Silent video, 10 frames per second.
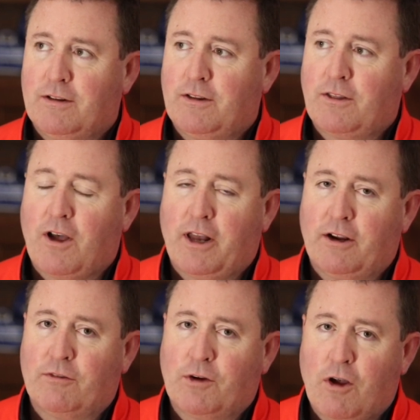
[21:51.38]
thought
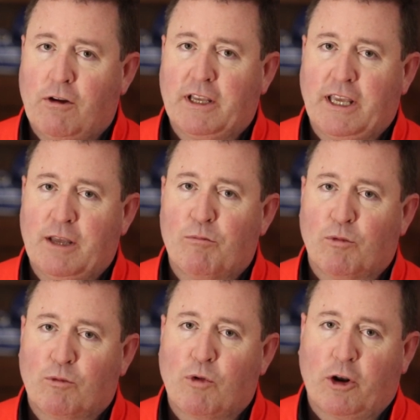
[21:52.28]
of calling
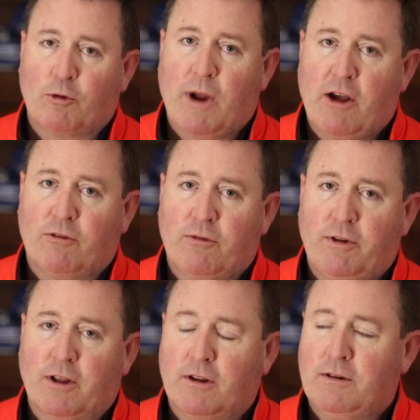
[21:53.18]
him Runaround
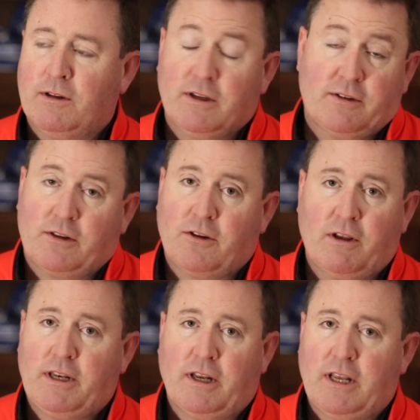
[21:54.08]
Phil. Because that's
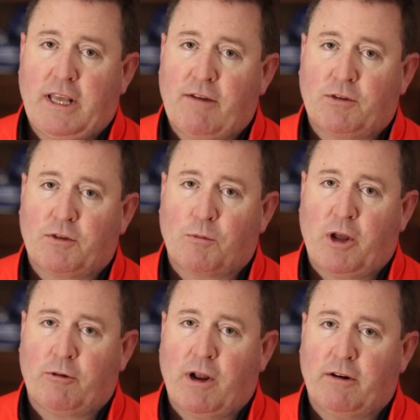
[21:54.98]
all he did. He gave us the
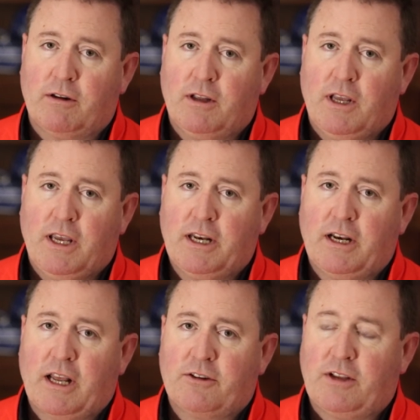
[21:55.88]
runaround. He
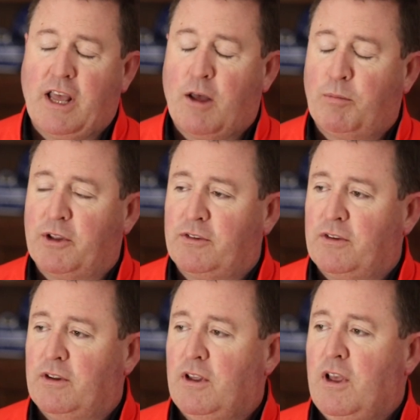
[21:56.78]
didn't actually help
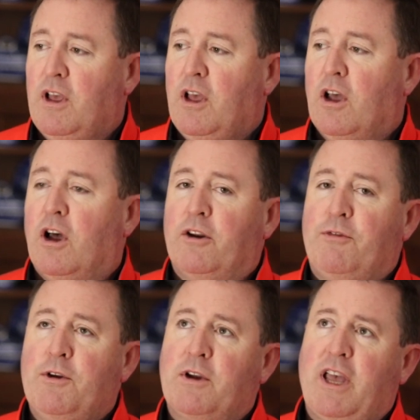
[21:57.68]
us. On a
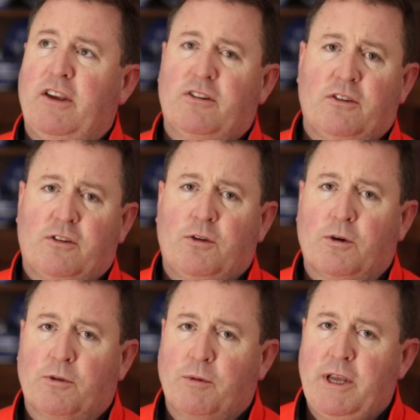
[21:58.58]
few occasions,
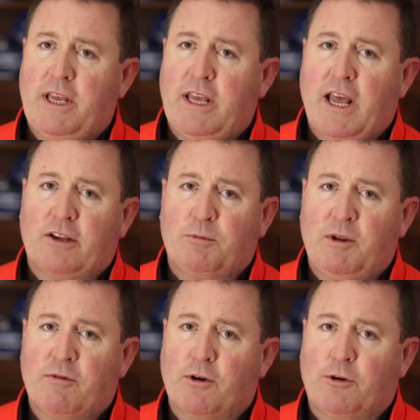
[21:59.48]
two or three, he asked
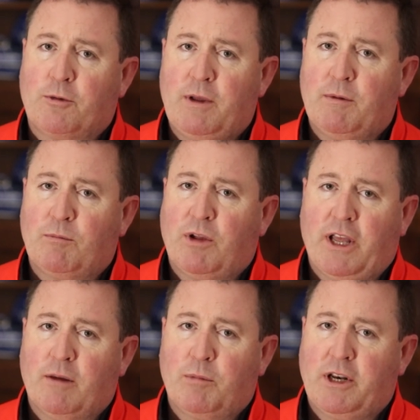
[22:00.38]
me for a treatment
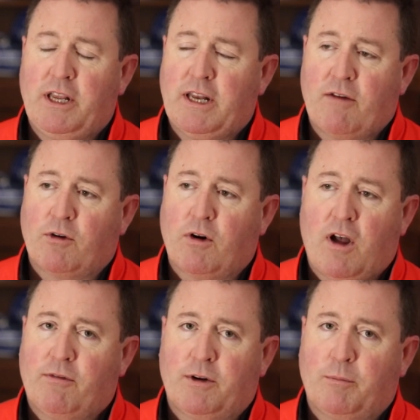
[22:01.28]
plan, but he never
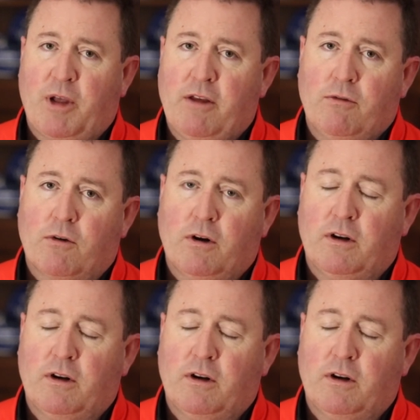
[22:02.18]
offered to pay for